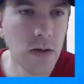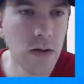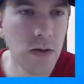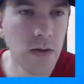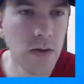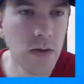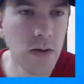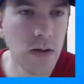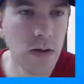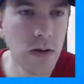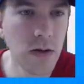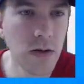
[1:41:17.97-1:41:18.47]

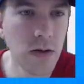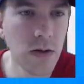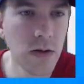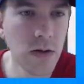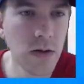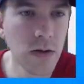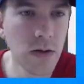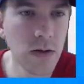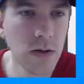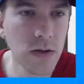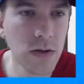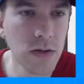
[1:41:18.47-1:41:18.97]

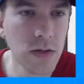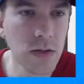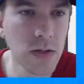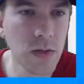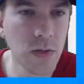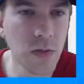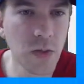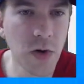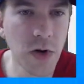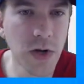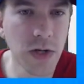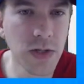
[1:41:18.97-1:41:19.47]
And
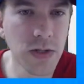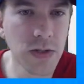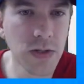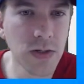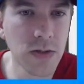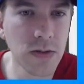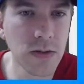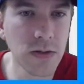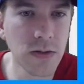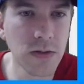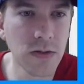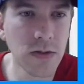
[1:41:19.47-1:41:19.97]

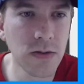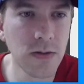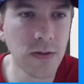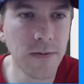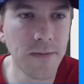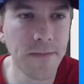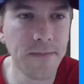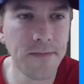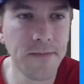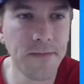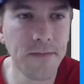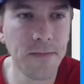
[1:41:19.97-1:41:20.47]
sprites.
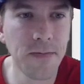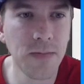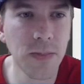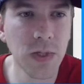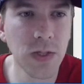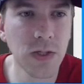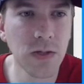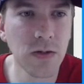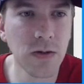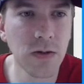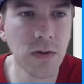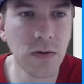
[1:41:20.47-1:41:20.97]

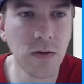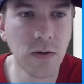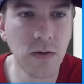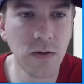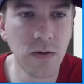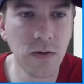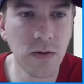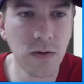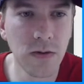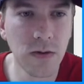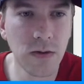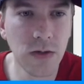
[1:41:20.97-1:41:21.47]
So
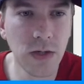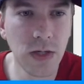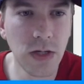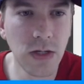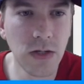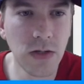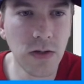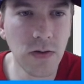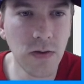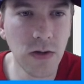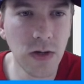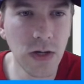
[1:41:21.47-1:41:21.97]
need
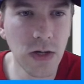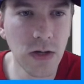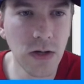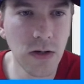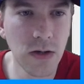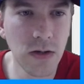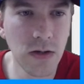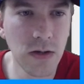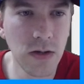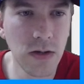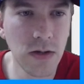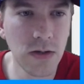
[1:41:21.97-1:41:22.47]
to
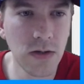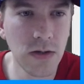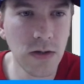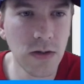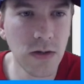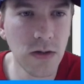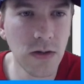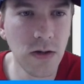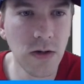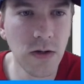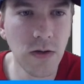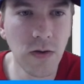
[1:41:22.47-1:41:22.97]
add
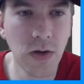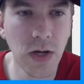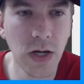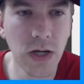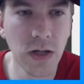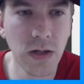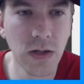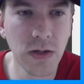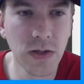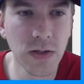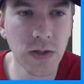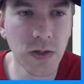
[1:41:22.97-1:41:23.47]
a new
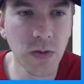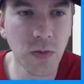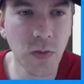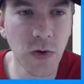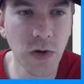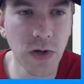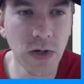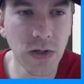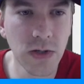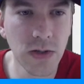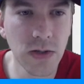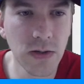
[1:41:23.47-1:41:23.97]
alien sprite,